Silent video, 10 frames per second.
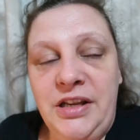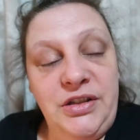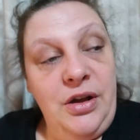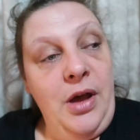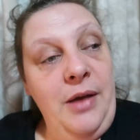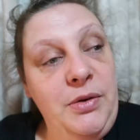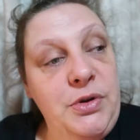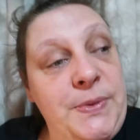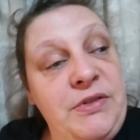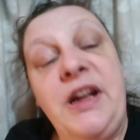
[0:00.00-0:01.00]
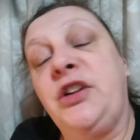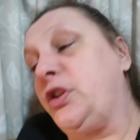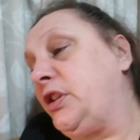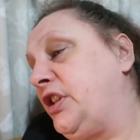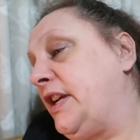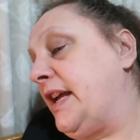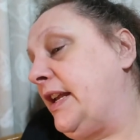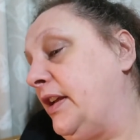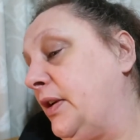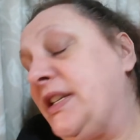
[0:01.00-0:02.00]
So I'm gonna watch a bit of Recordology and
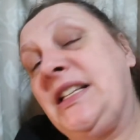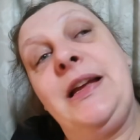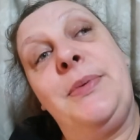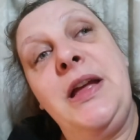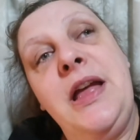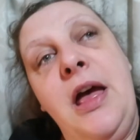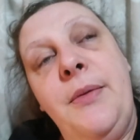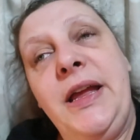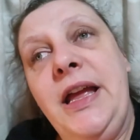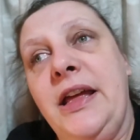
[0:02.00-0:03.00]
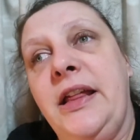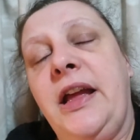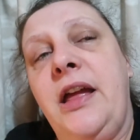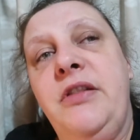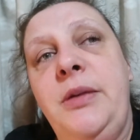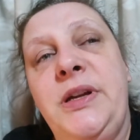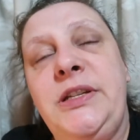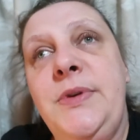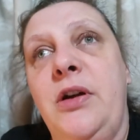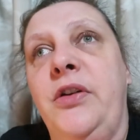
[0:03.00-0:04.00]
I'm gonna go to sleep. But yeah, that guy really
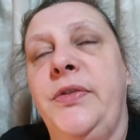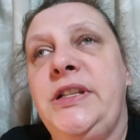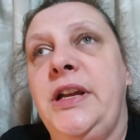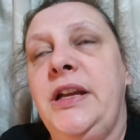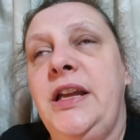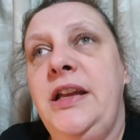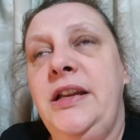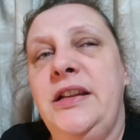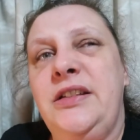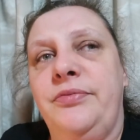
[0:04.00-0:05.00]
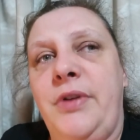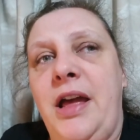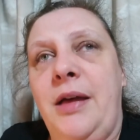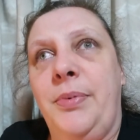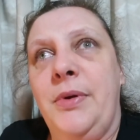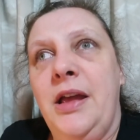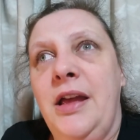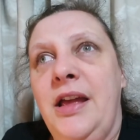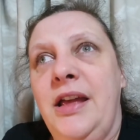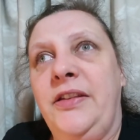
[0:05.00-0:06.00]
pissed me off. It's like he does rap,
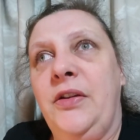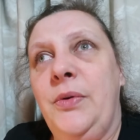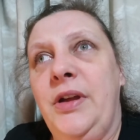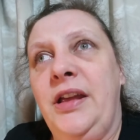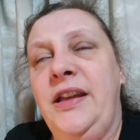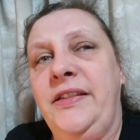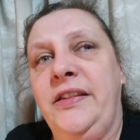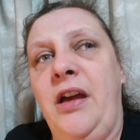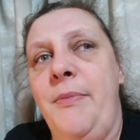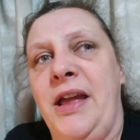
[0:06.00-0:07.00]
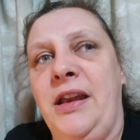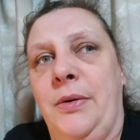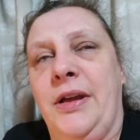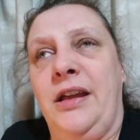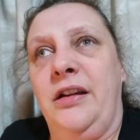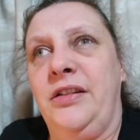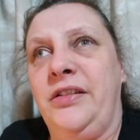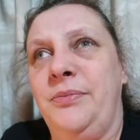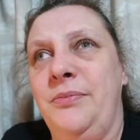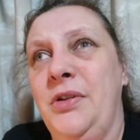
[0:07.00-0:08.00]
so he's scum anyway,
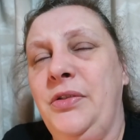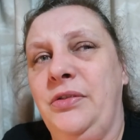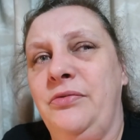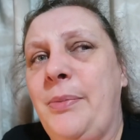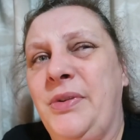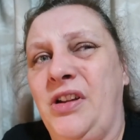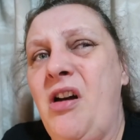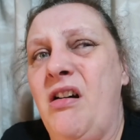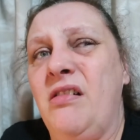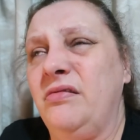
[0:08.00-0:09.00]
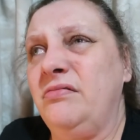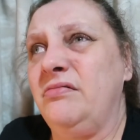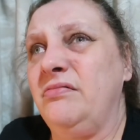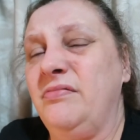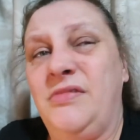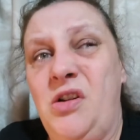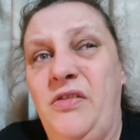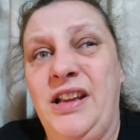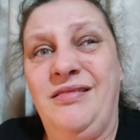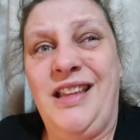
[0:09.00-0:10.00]
because most rappers are.
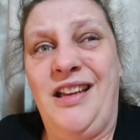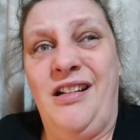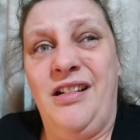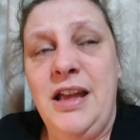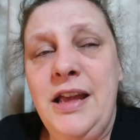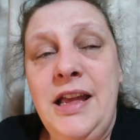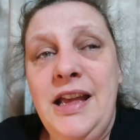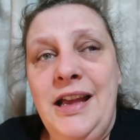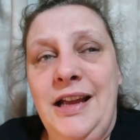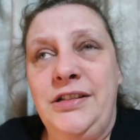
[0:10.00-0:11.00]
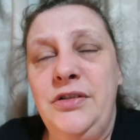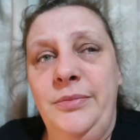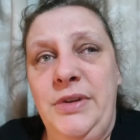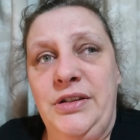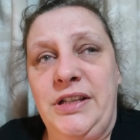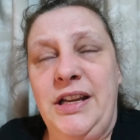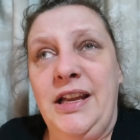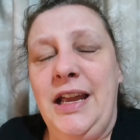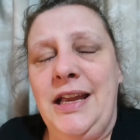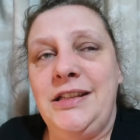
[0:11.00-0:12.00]
Sorry, they are. It's not
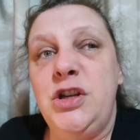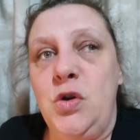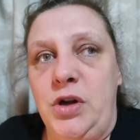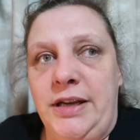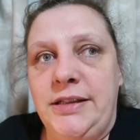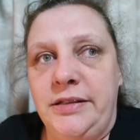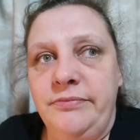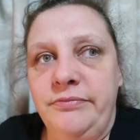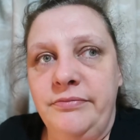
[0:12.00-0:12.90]
music, it's noise.